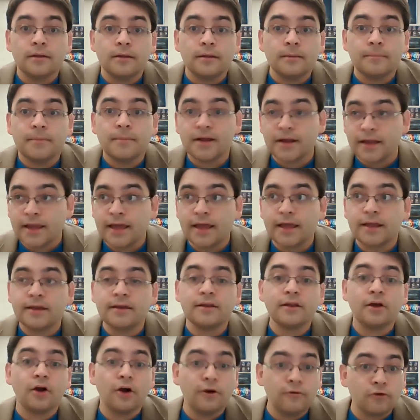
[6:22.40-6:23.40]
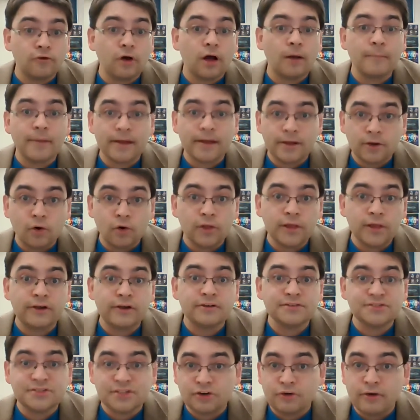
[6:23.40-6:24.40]
But again, overall, my goal here
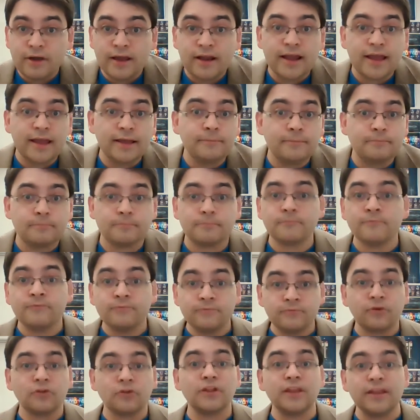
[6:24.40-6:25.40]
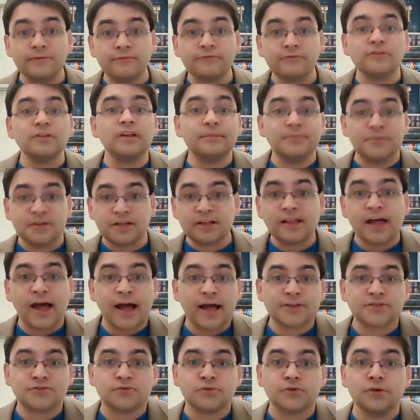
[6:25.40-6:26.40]
is to create a fully flipped
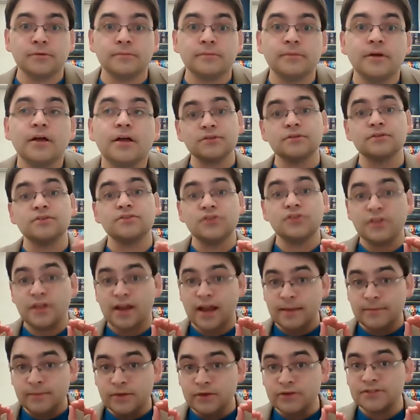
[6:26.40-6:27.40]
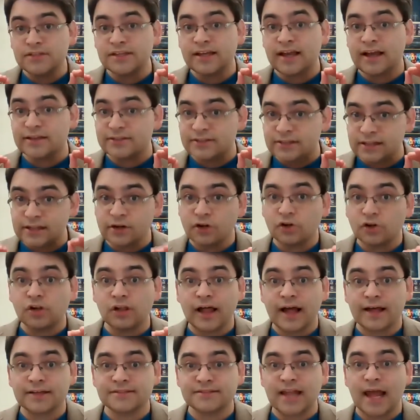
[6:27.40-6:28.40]
classroom so that I'm using as little
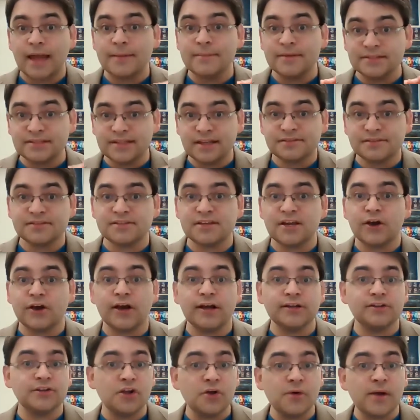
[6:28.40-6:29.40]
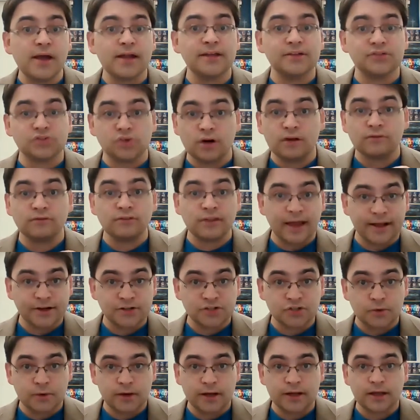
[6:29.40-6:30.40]
class time as necessary to do any sort of
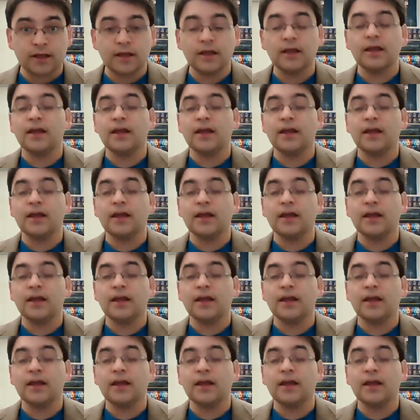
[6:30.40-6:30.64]
lecturing.